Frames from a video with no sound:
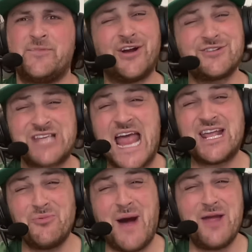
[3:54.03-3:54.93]
your
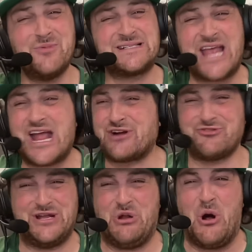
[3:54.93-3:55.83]
takeaway was
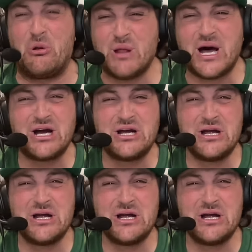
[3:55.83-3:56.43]
Aaron Nola?